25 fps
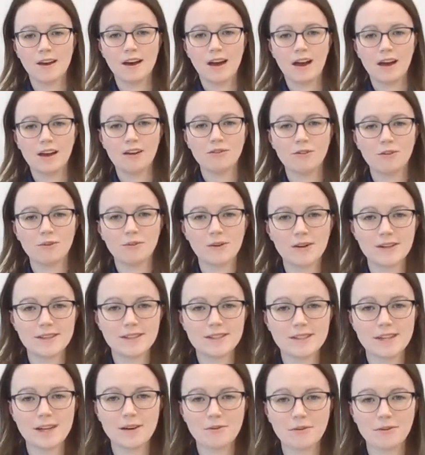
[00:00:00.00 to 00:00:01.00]
Hey everyone,
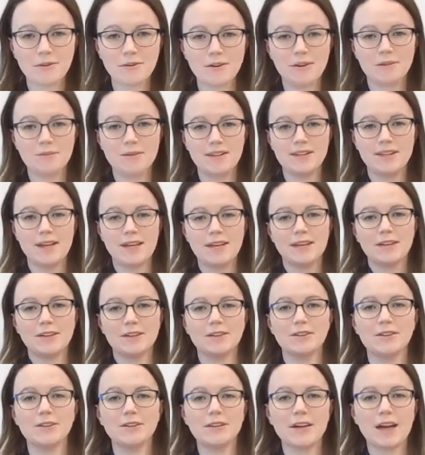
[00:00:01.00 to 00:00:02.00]
today we're going to be taking a
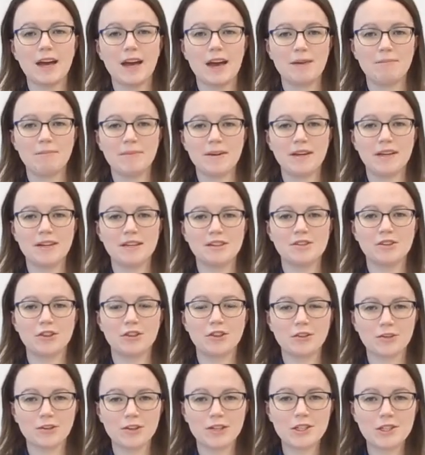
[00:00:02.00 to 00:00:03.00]
look at page
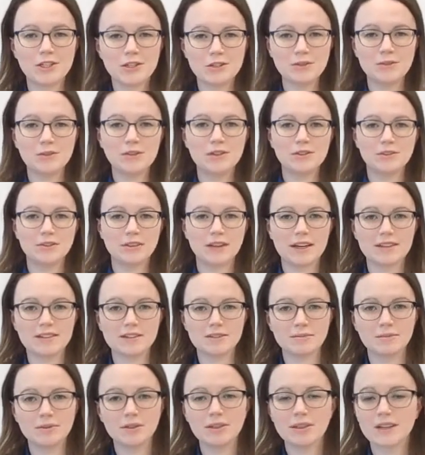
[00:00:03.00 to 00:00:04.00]
32 in your
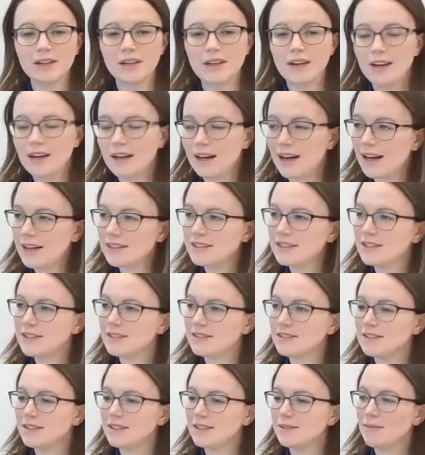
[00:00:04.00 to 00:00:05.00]
lesson book. As you
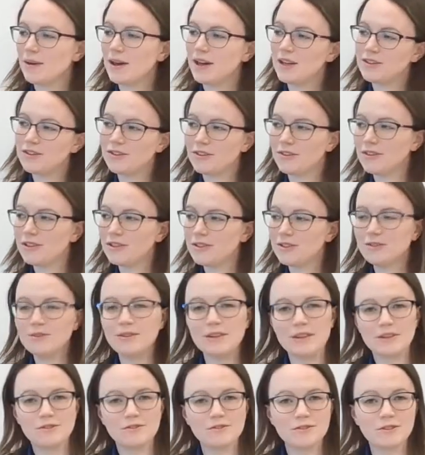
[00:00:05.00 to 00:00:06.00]
can see, page 32
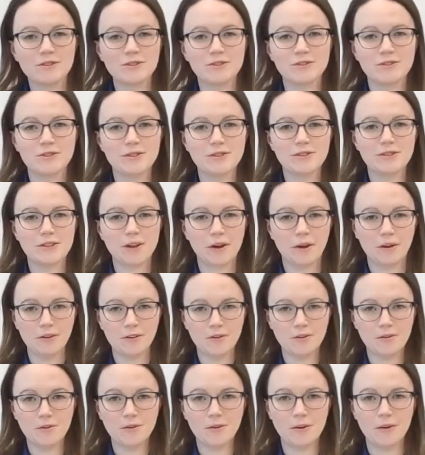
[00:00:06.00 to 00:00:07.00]
introduces a
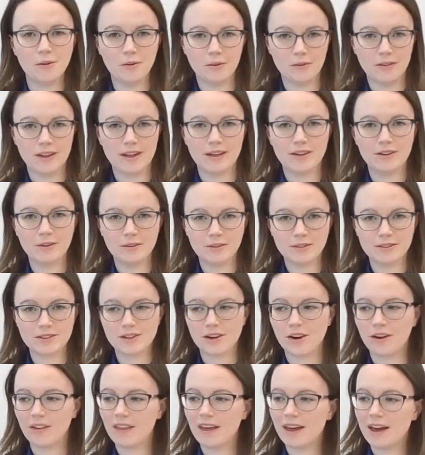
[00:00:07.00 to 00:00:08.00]
new note, and that note is
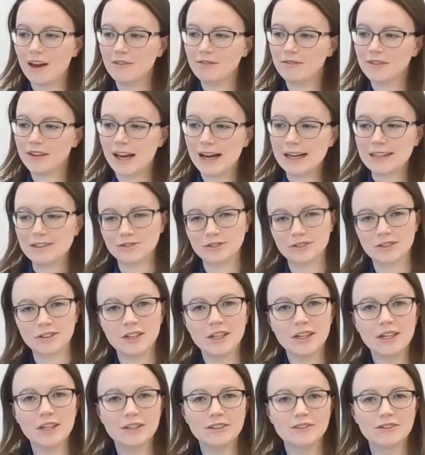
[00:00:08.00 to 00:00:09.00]
called F natural.
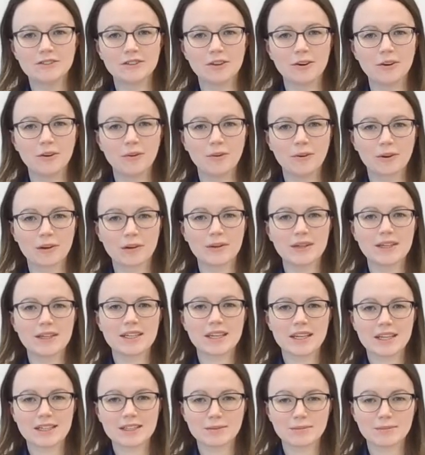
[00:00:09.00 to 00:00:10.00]
So we're going to
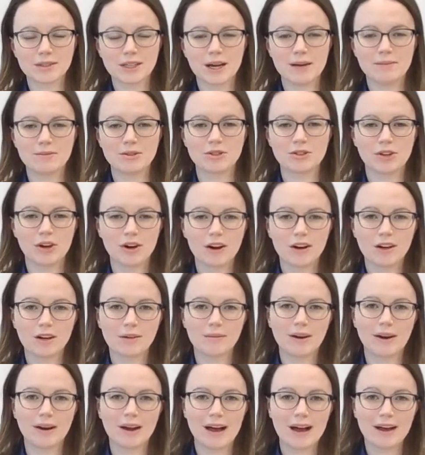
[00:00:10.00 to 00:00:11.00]
take some time to talk
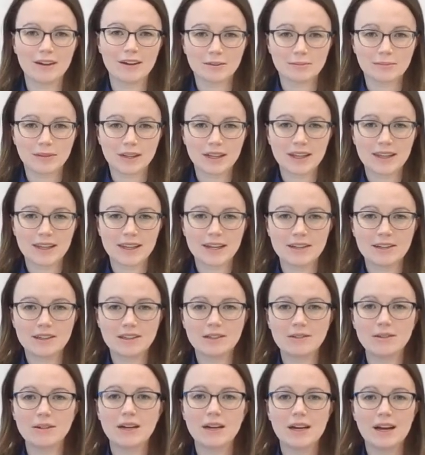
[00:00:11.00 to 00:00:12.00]
about how to play that
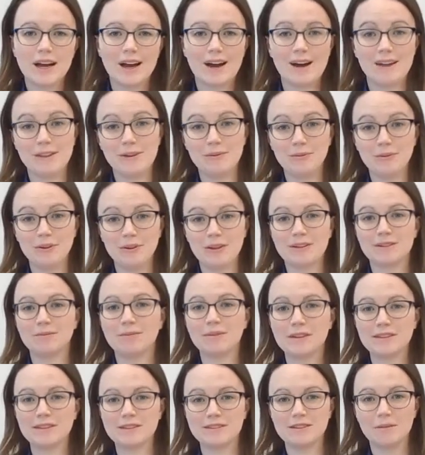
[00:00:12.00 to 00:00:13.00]
note, and then we'll get to
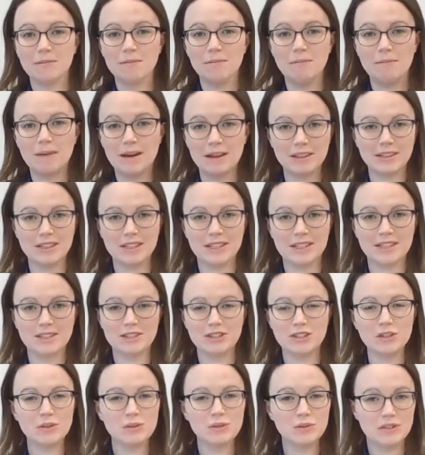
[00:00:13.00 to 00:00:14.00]
play some
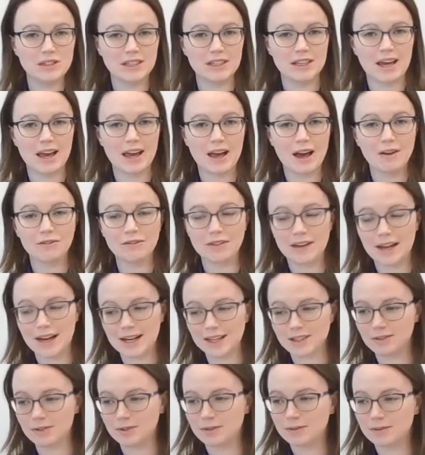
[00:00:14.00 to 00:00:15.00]
melodies using F
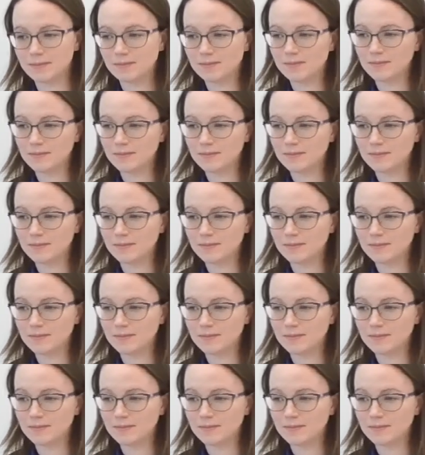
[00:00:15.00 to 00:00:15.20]
natural.